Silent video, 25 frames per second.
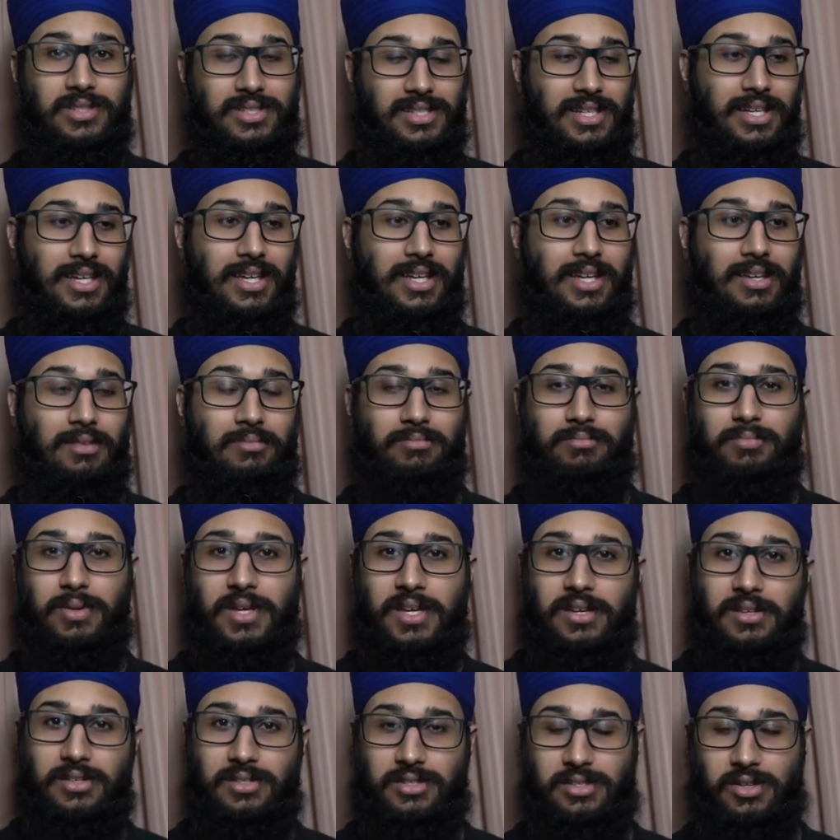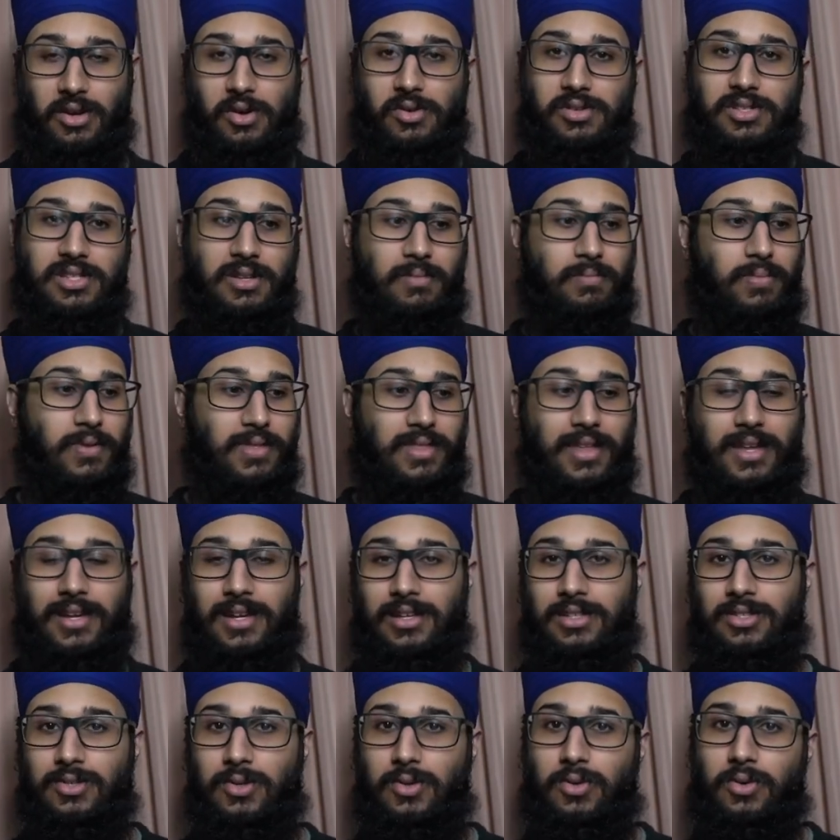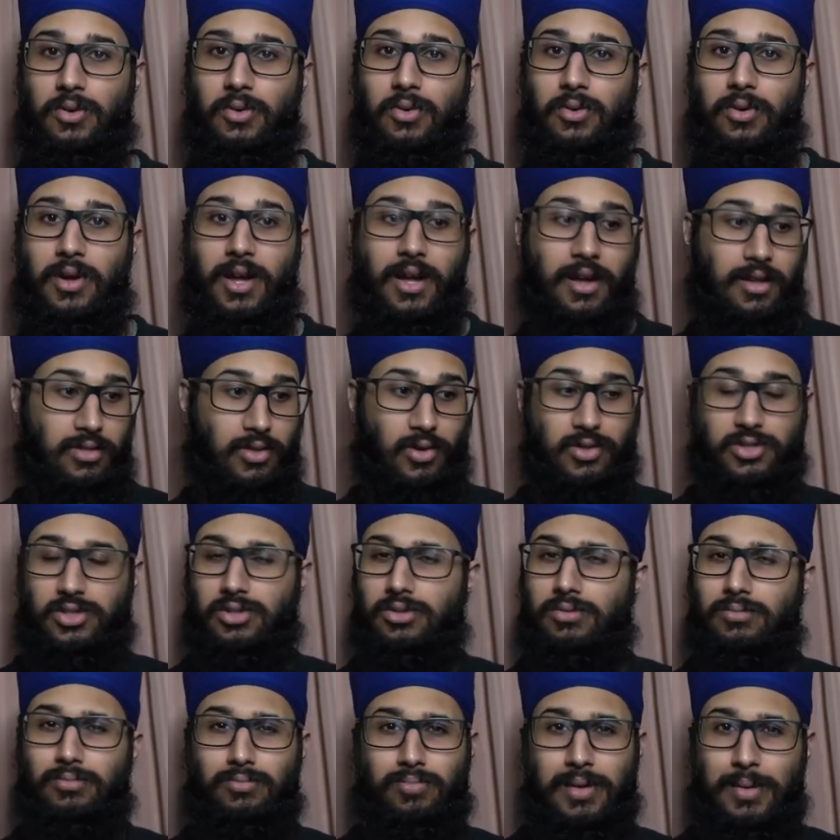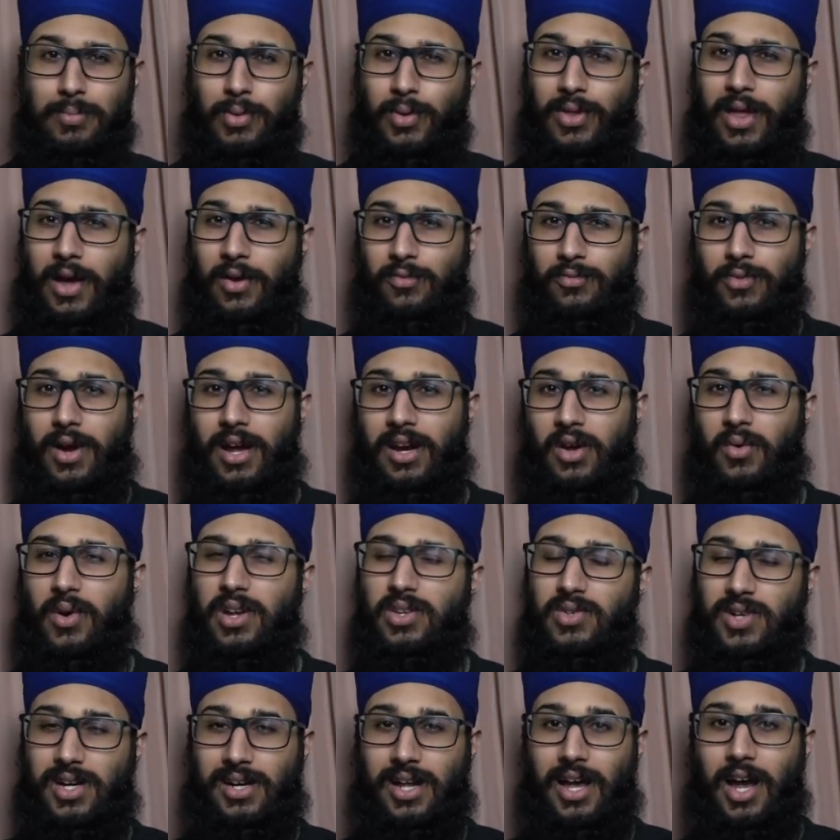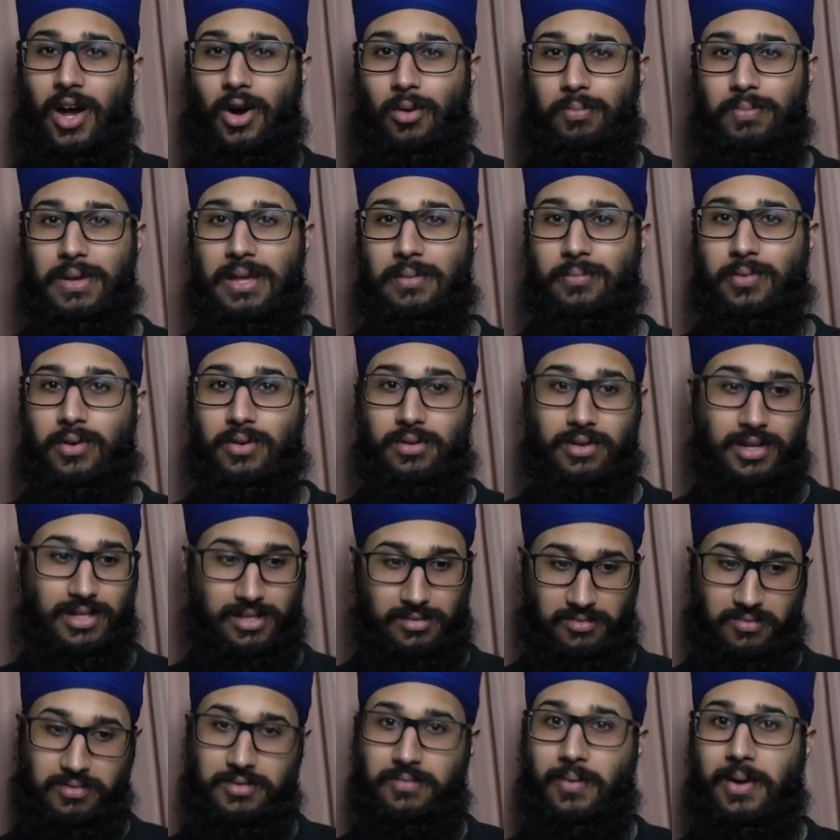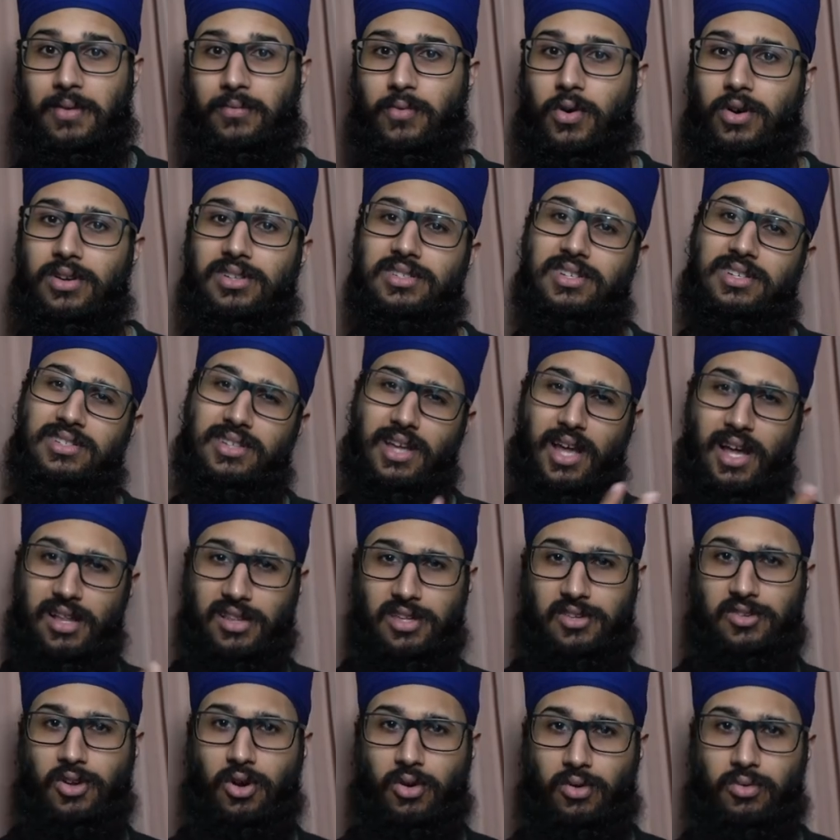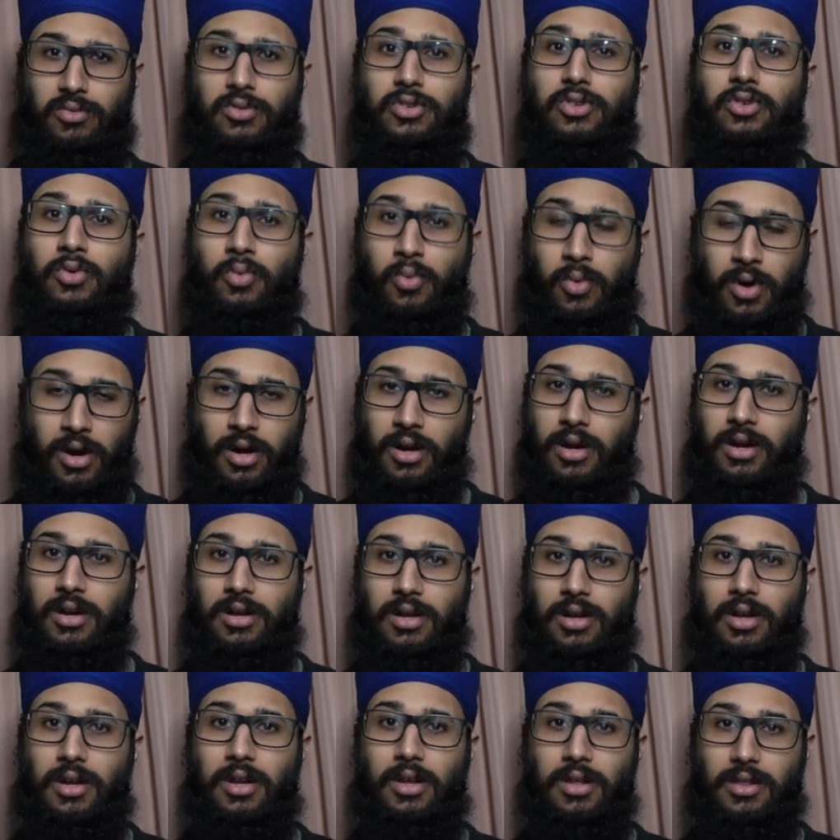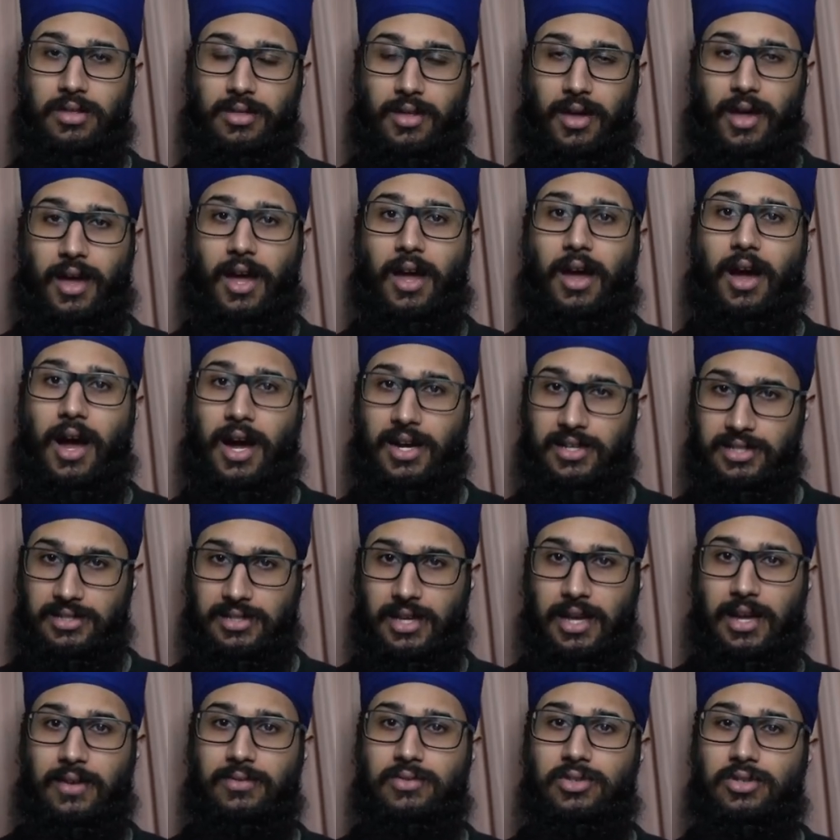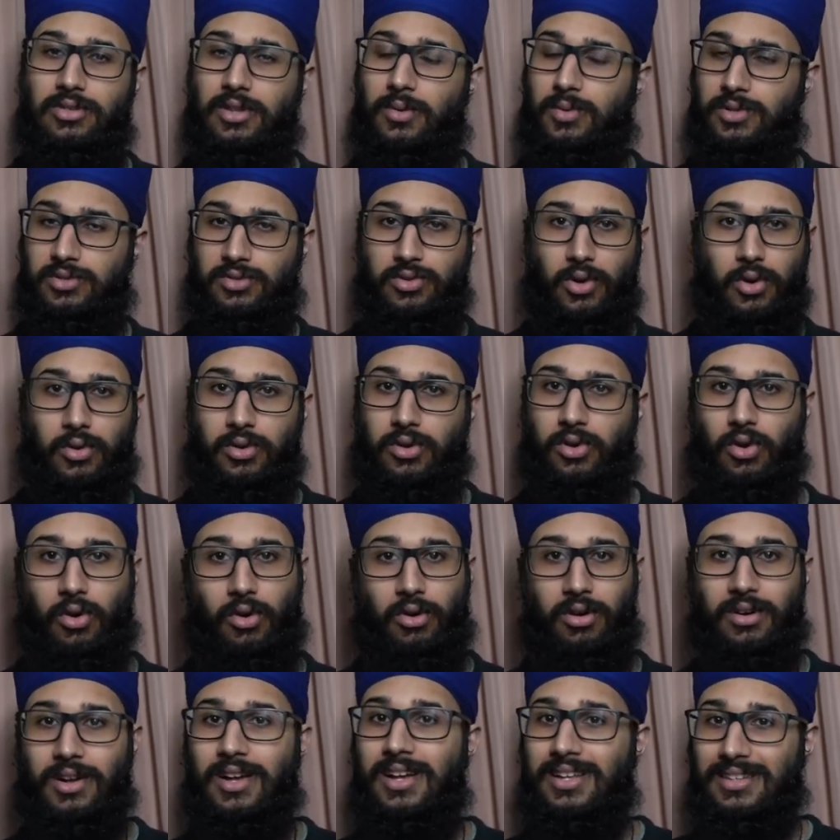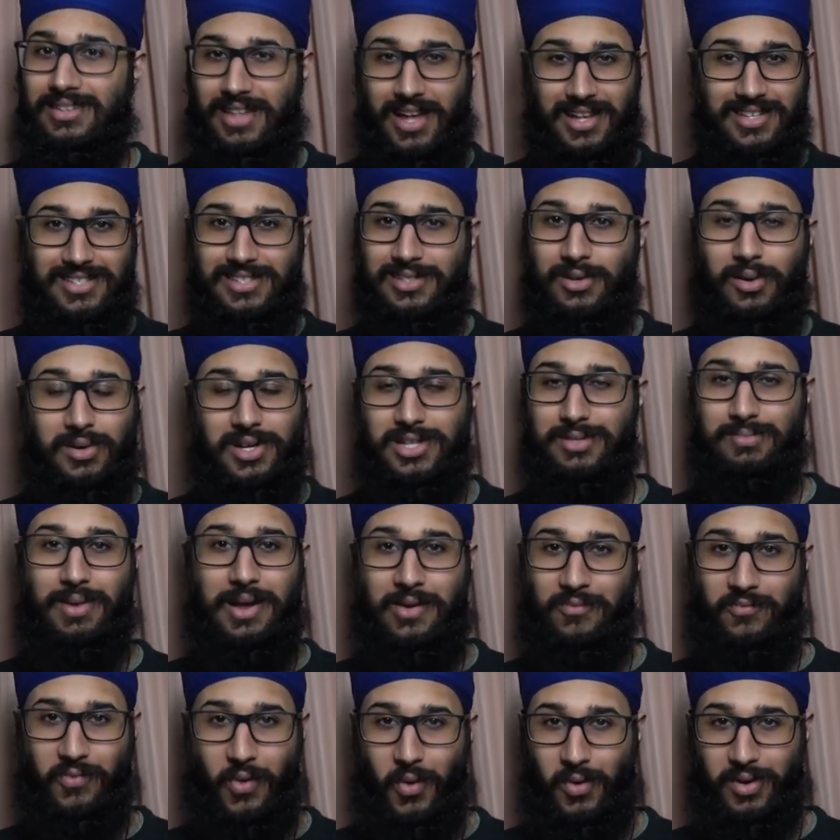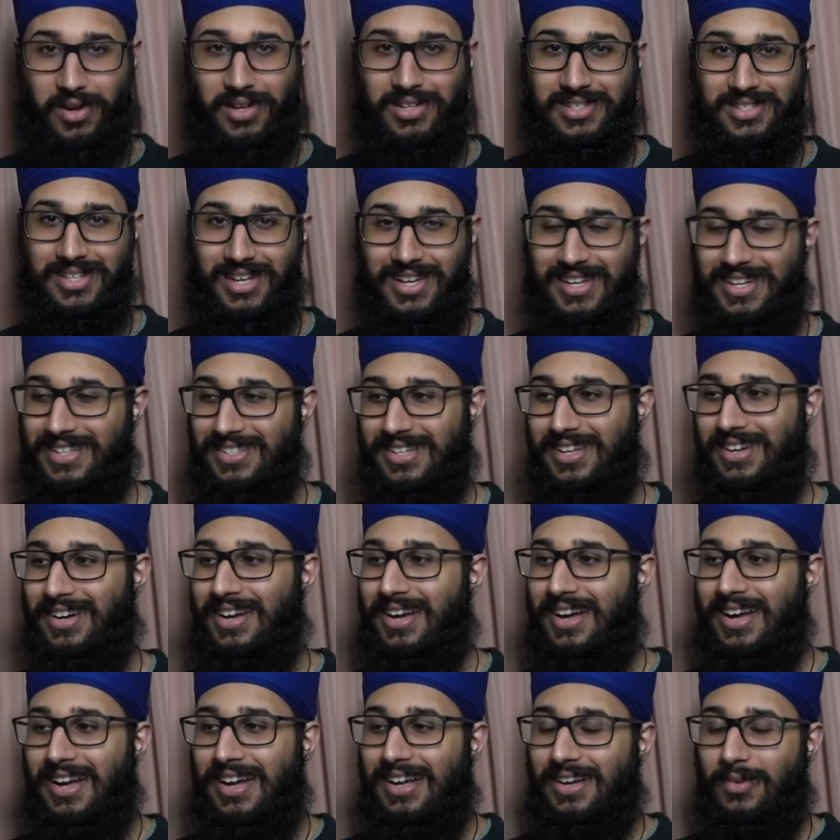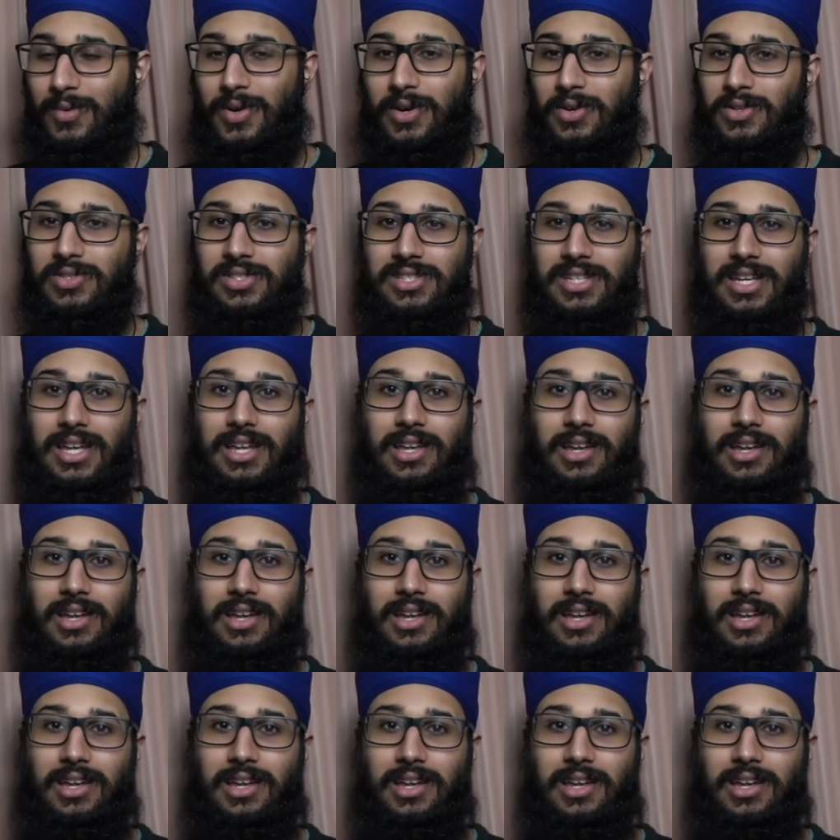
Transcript: see him be so sympathetic to those people that ran away trying to help people. His main focus is Ellie. No, you were there, I saved you, there was no cure. That's still his main focus. We don't see